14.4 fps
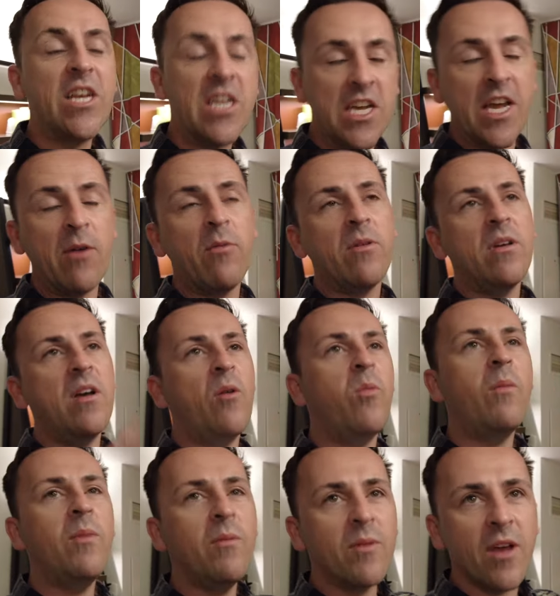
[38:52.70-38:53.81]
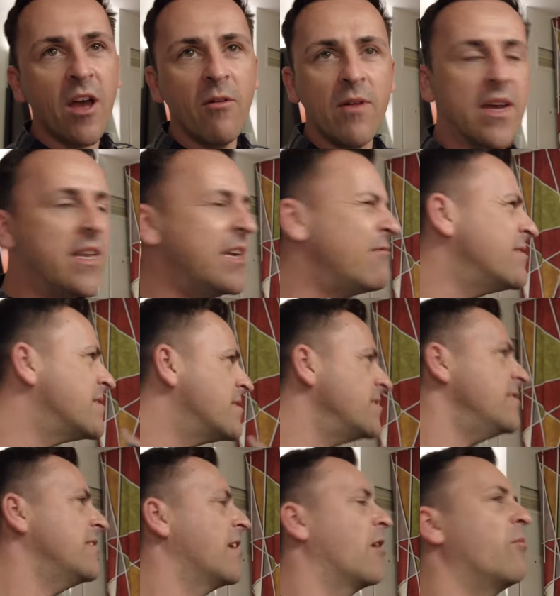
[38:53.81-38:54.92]
you, when we were going, it was,
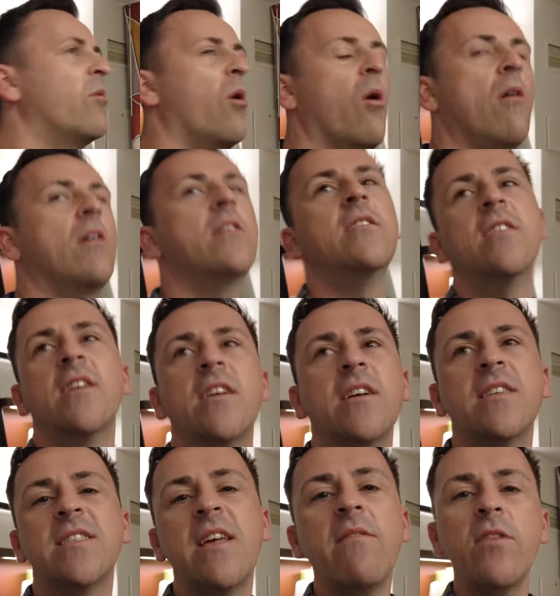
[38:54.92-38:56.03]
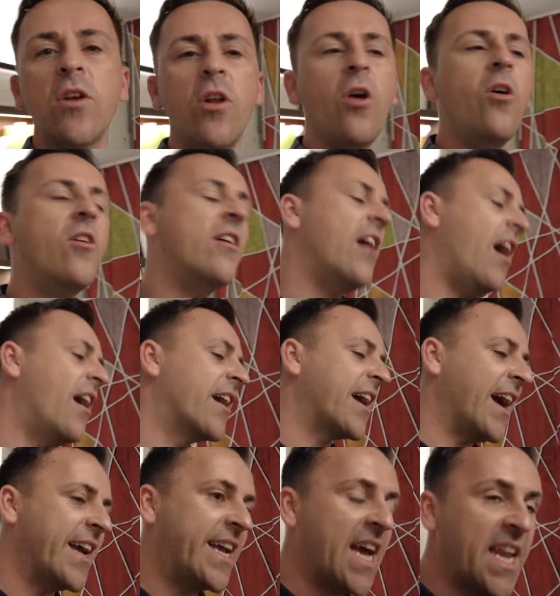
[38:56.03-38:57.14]
you know, what? Seven o'clock?
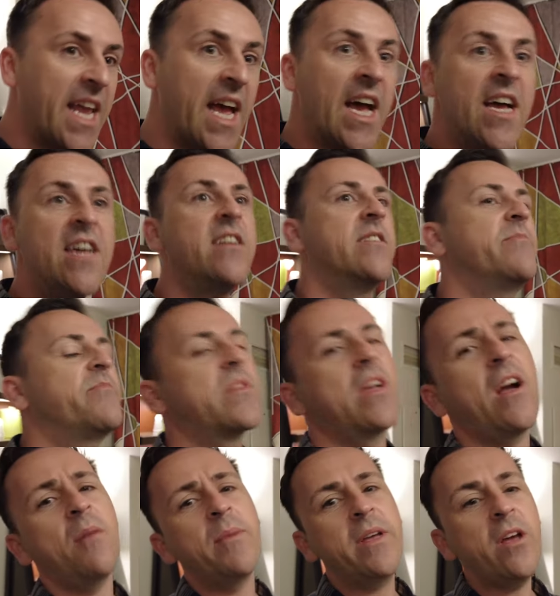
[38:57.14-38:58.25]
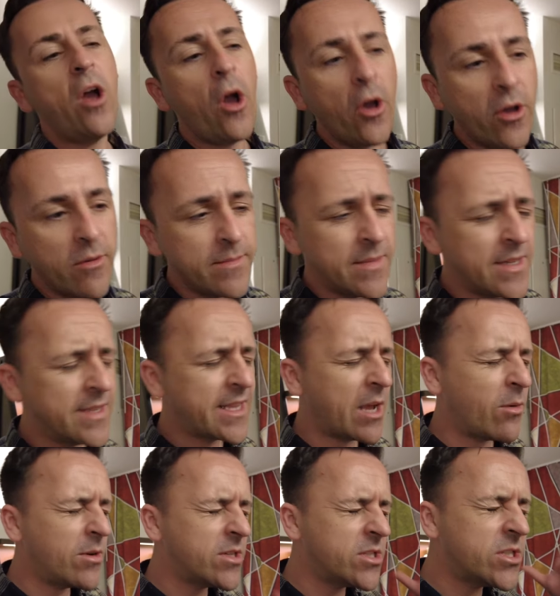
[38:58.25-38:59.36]
Okay, I get it. Coming home, they
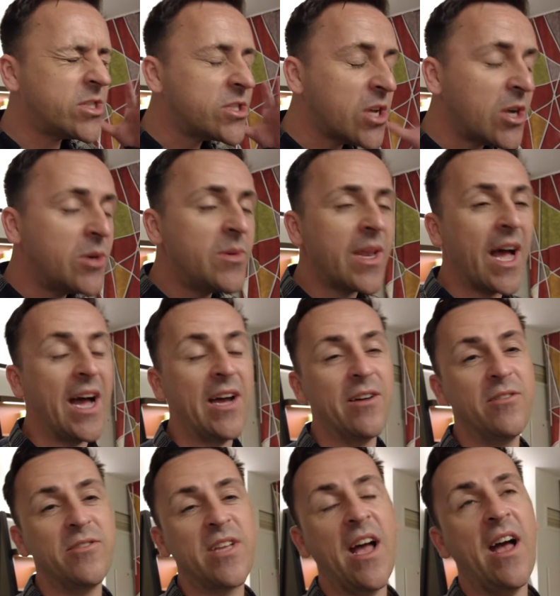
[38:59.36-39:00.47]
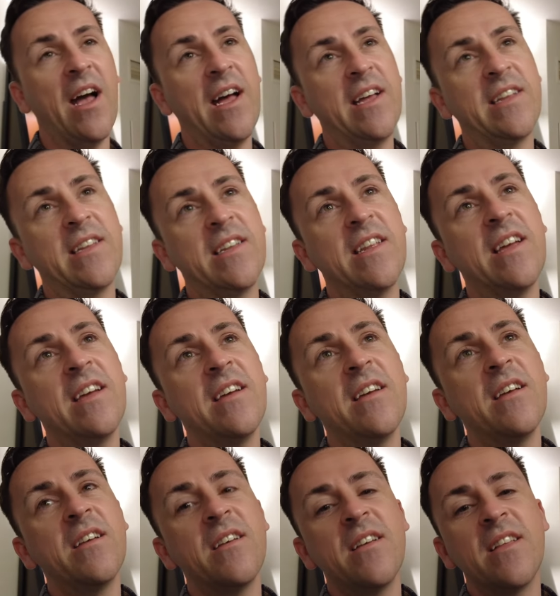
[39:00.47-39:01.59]
were so loud, and how
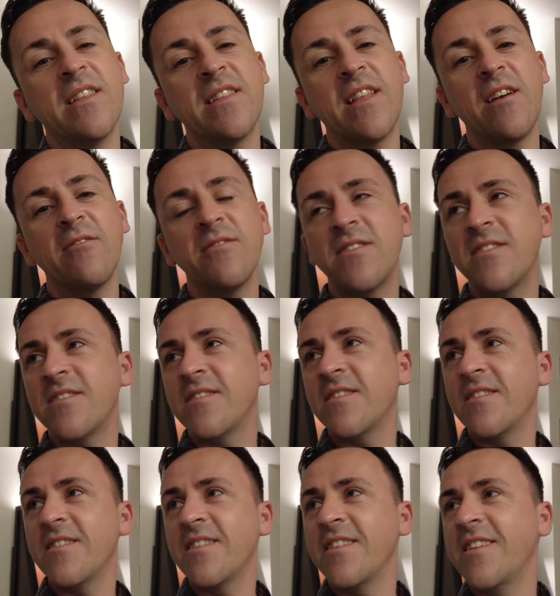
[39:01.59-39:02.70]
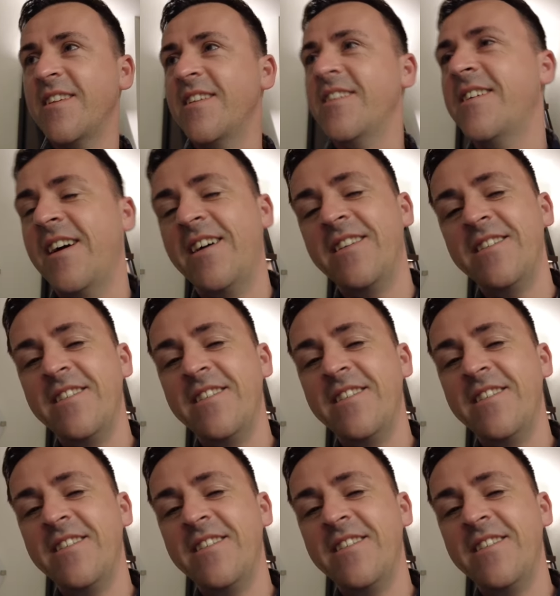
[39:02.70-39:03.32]
can girls have that much energy? I